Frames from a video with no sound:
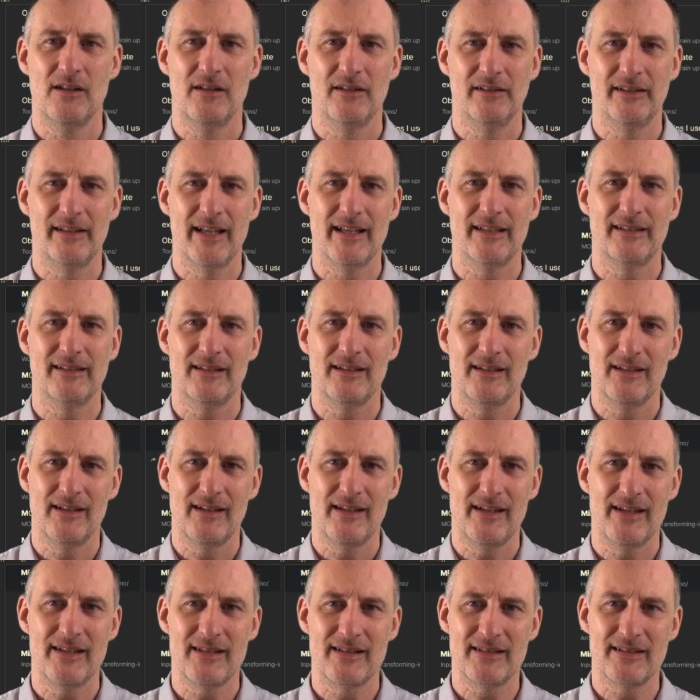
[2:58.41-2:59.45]
that
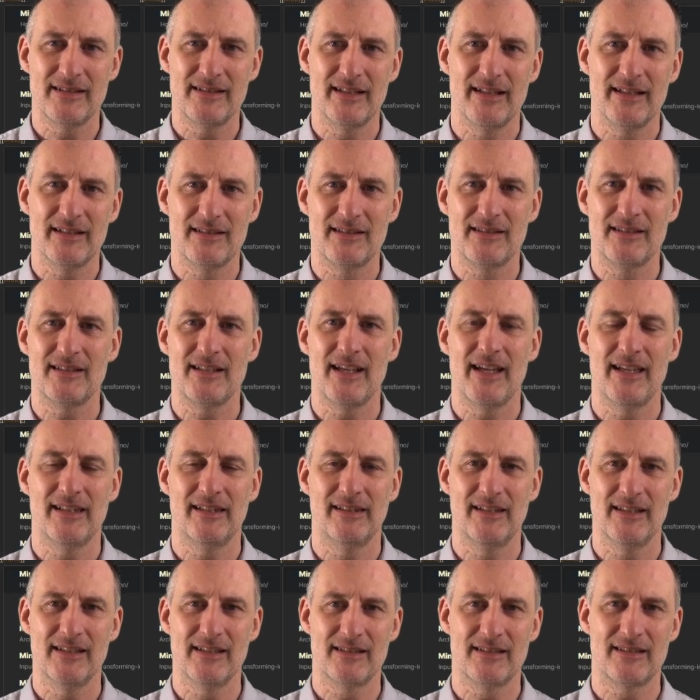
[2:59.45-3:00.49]
exists
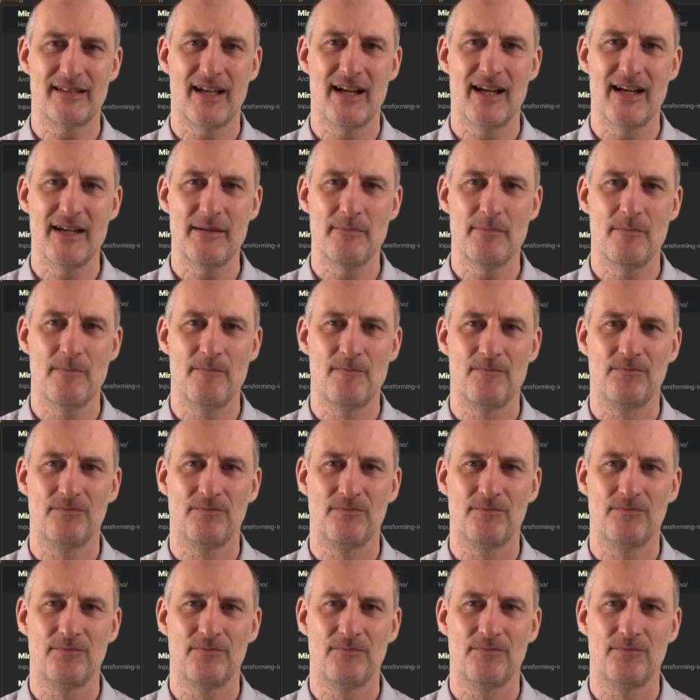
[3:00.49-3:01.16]
at this time.